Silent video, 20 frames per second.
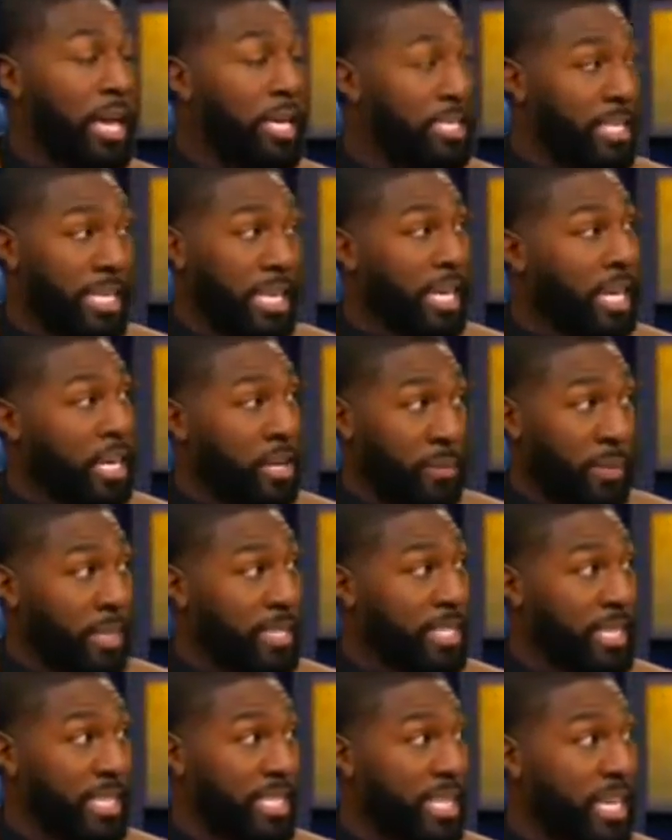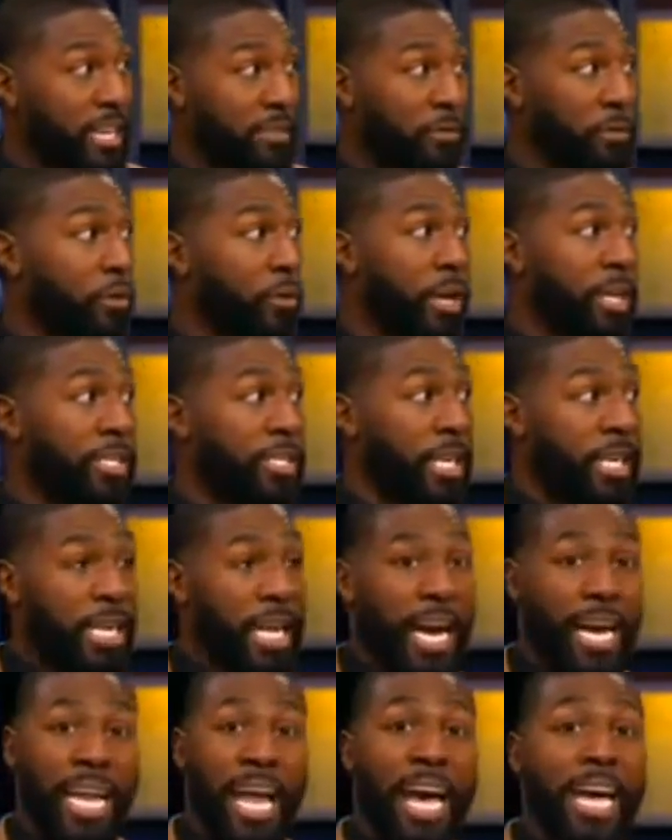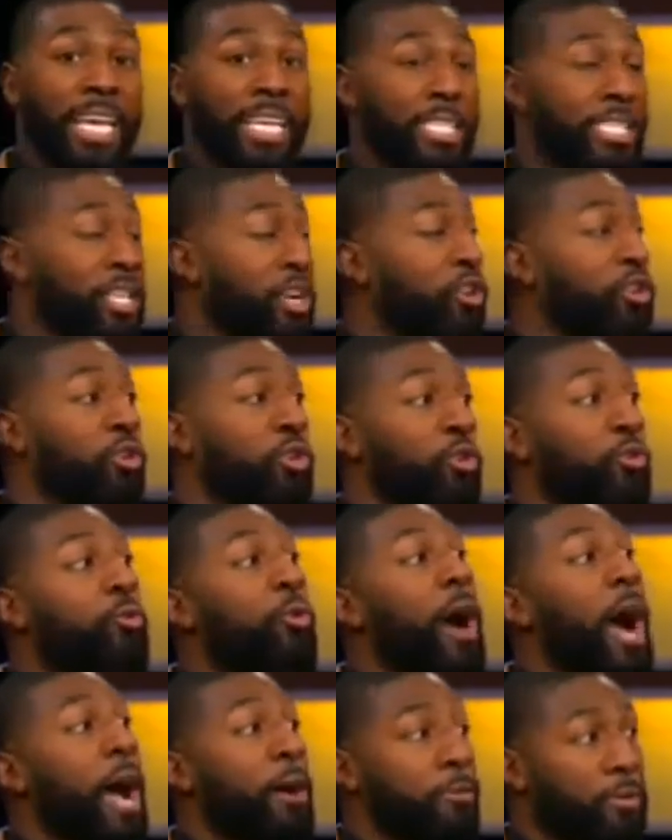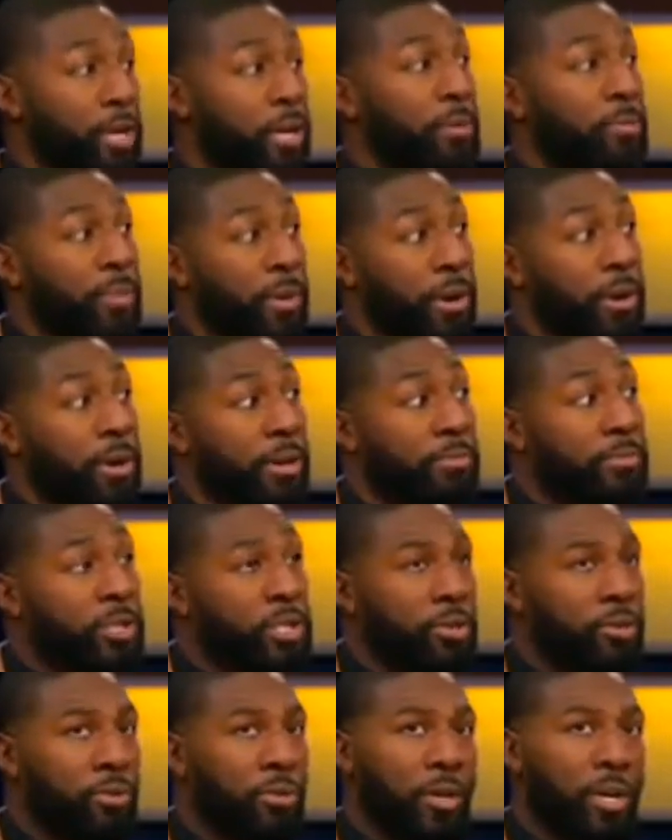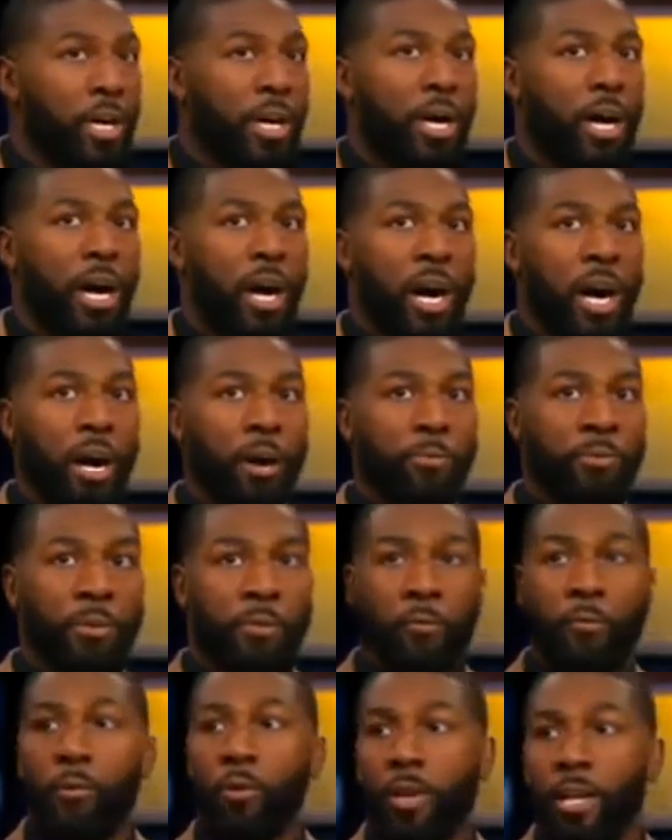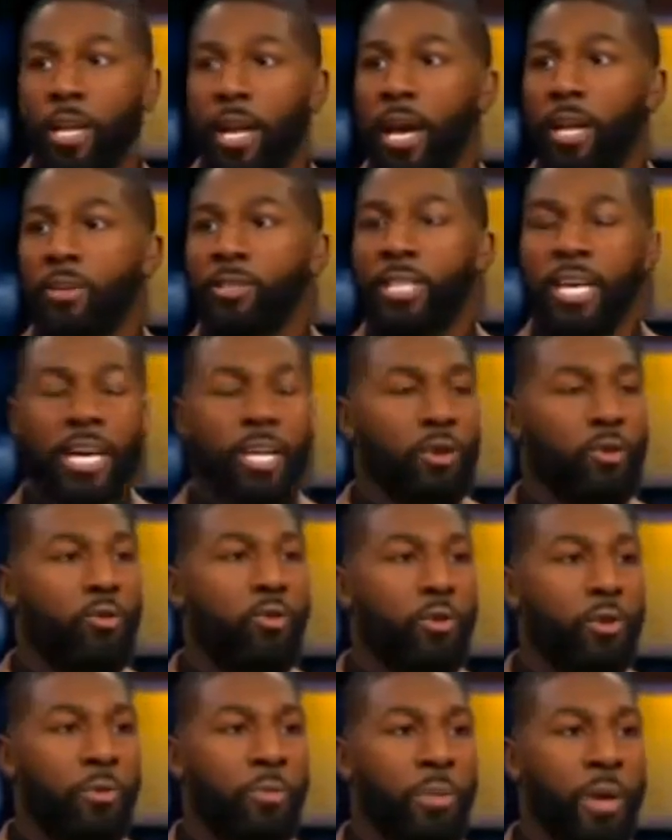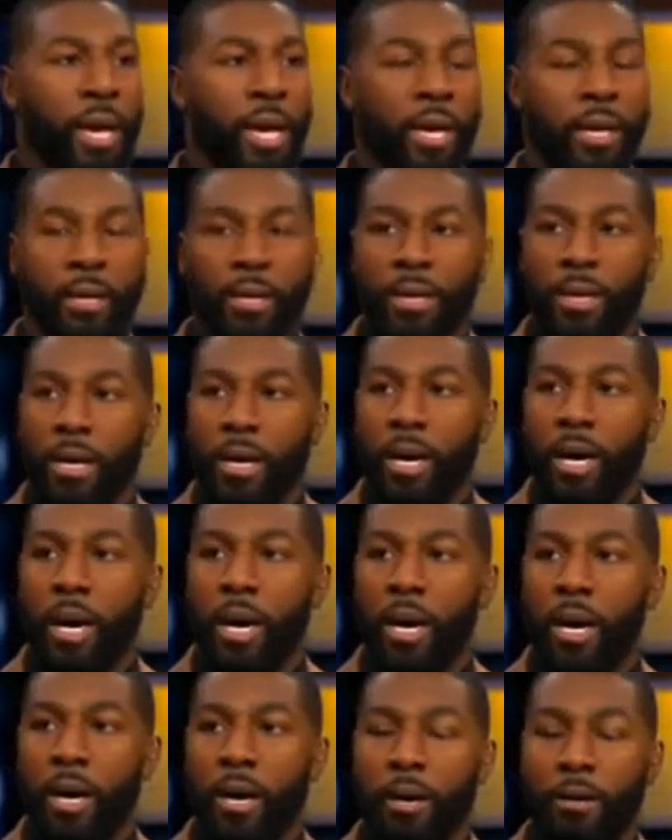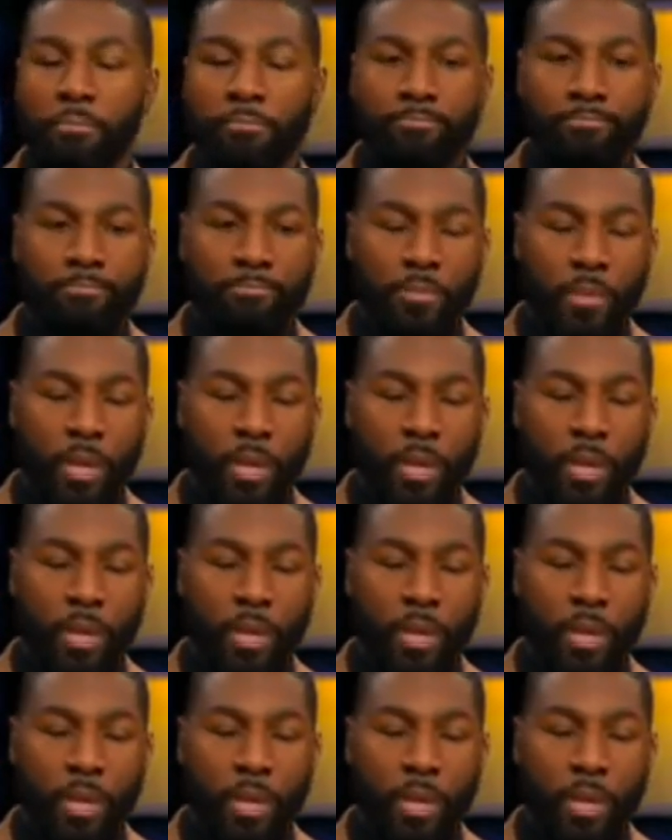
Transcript: is he going to be successful? Is he not? I can tell you who I would compare him to. Um, the 49ers had a quarterback, um,